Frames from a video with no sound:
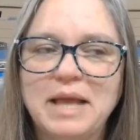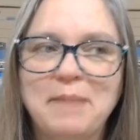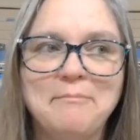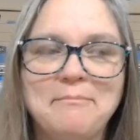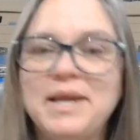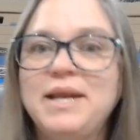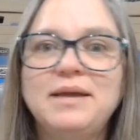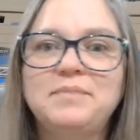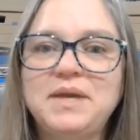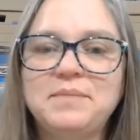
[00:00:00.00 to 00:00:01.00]
Many
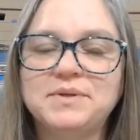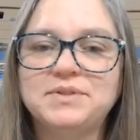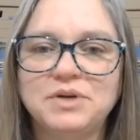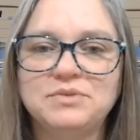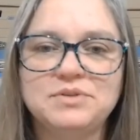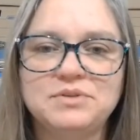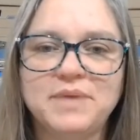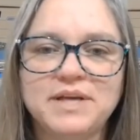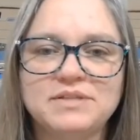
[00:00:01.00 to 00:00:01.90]
people don't do best